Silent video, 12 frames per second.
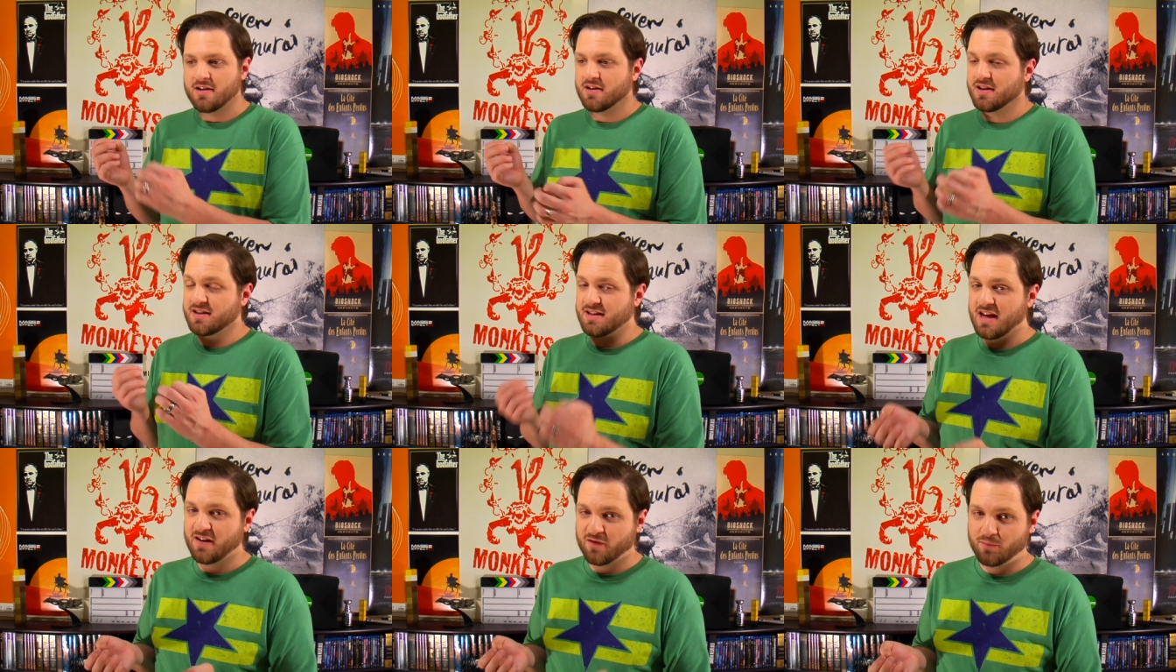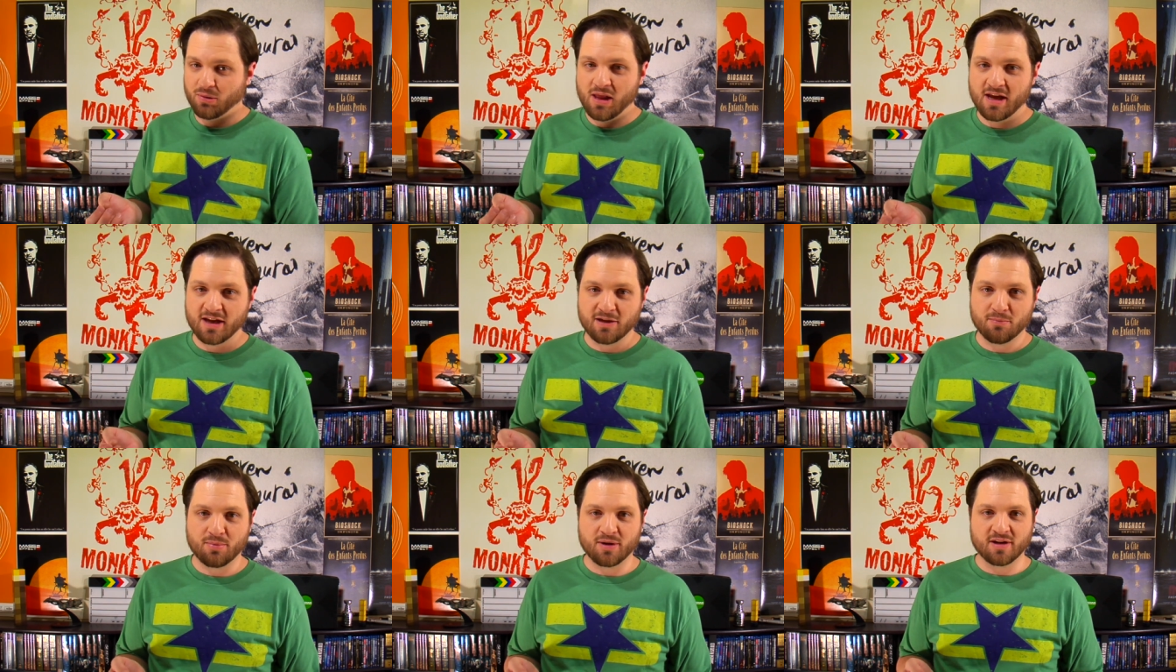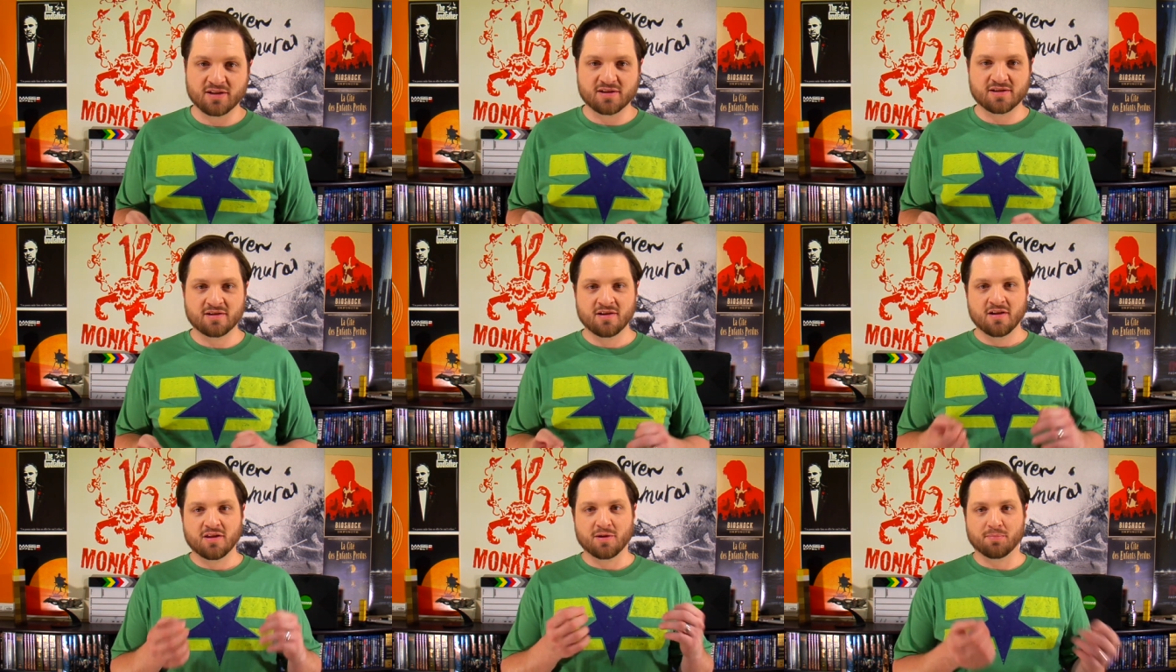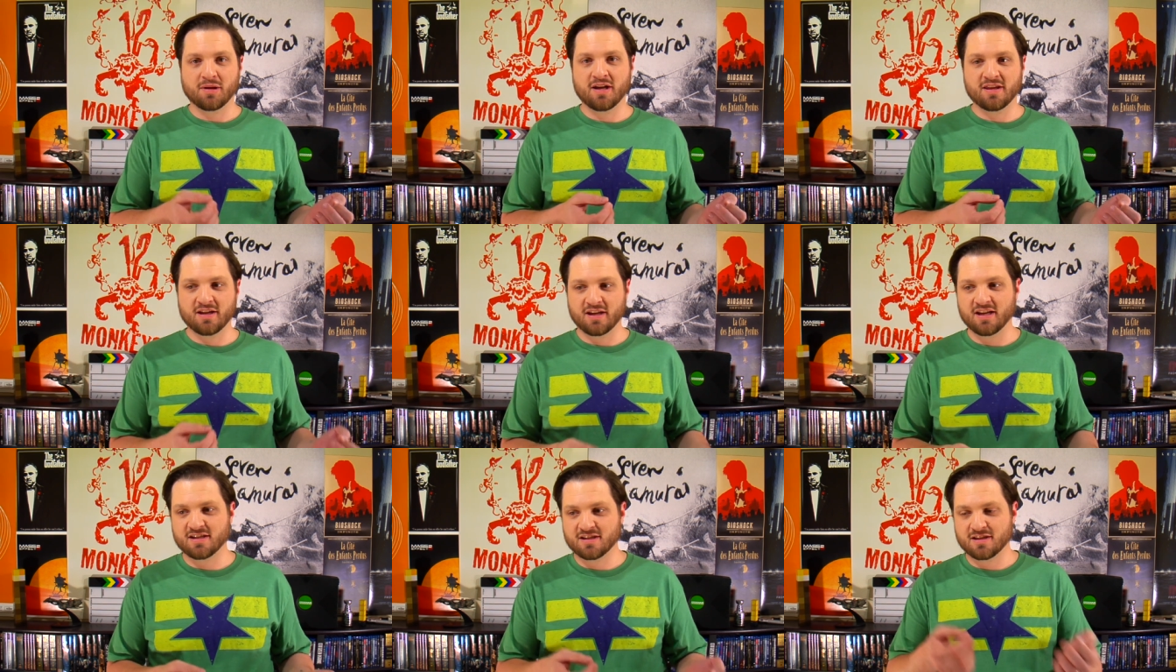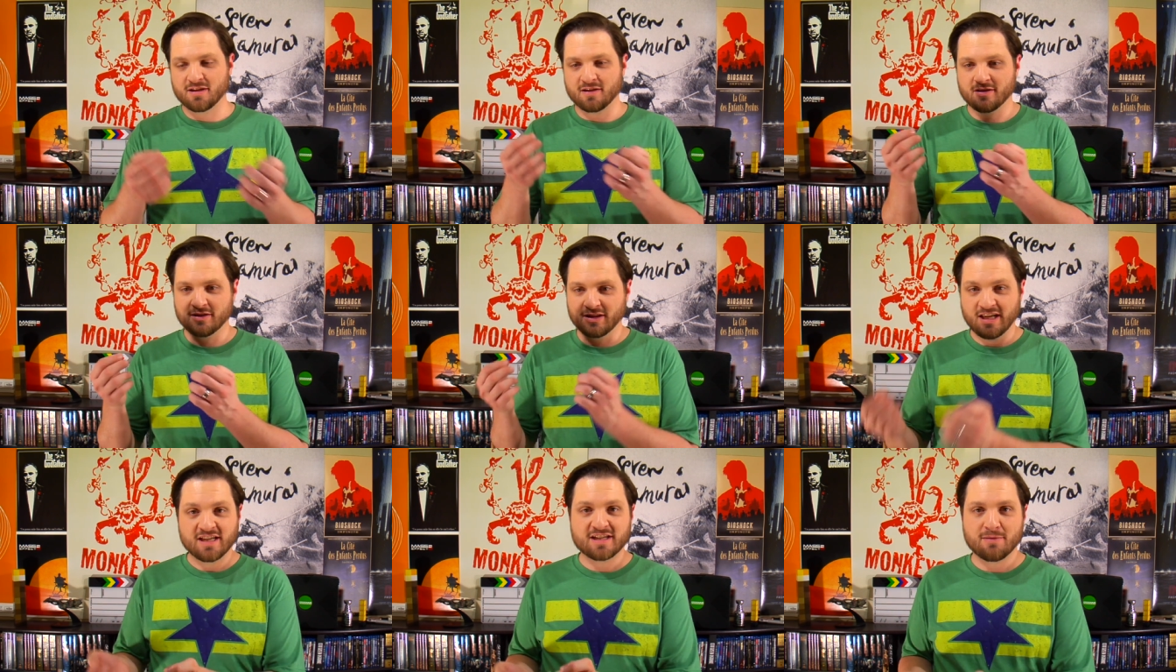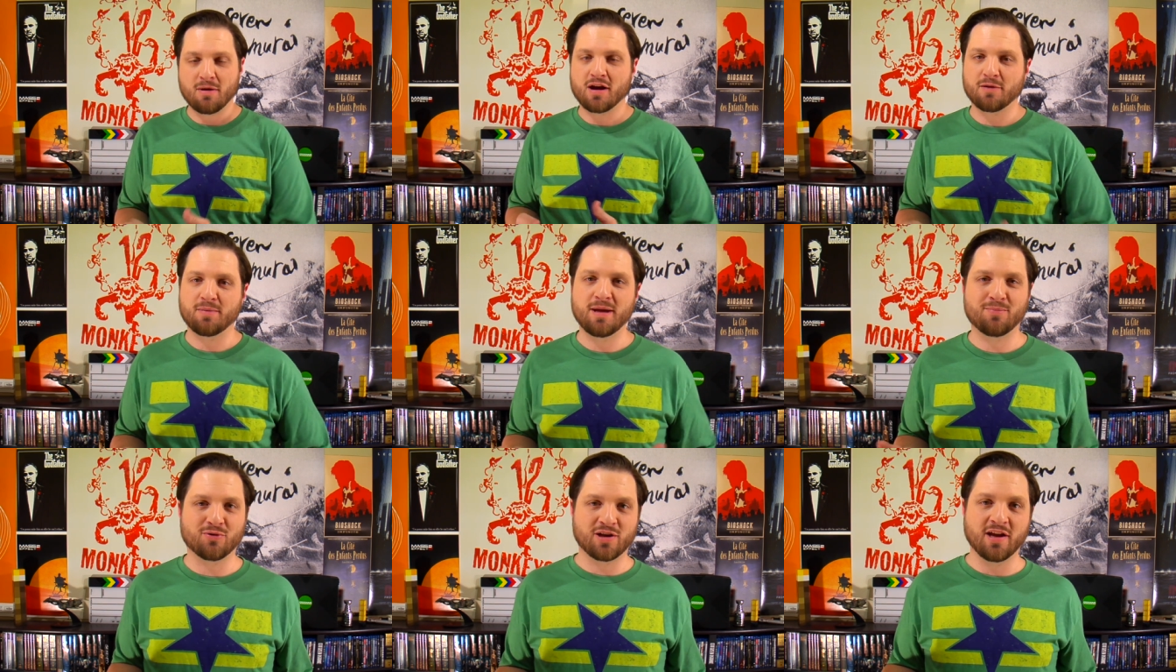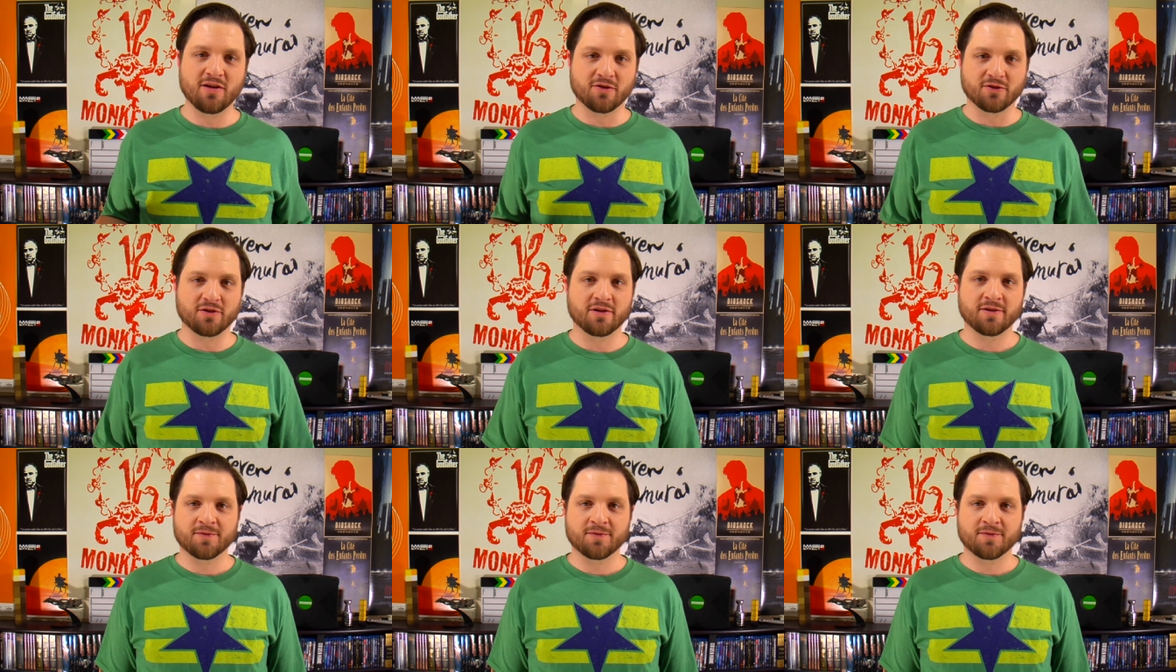the safe play, but it's the play that gets the least amount of people killed.